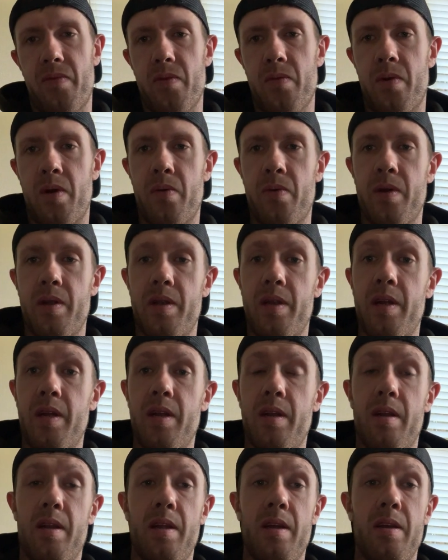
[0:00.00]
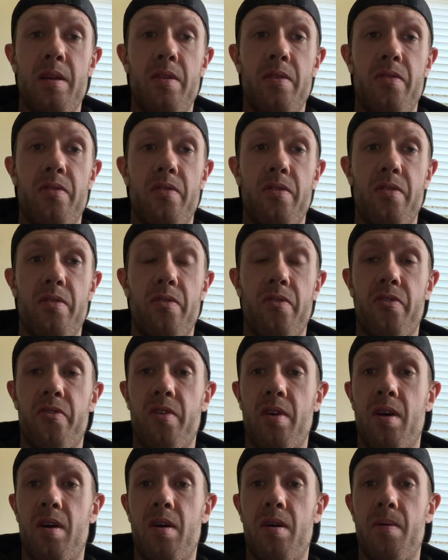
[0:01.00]
what we need is
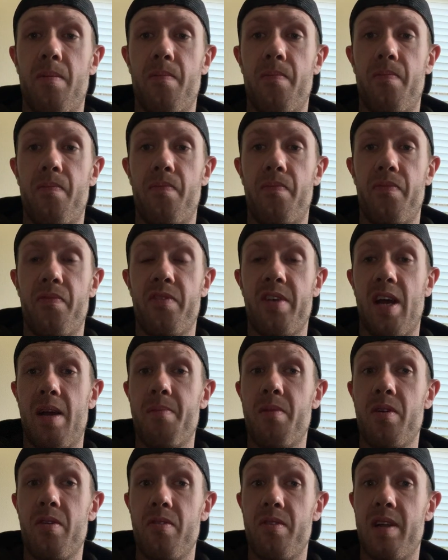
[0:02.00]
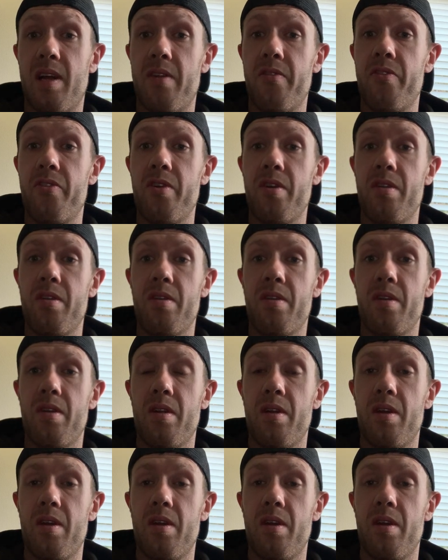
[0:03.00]
some time under tension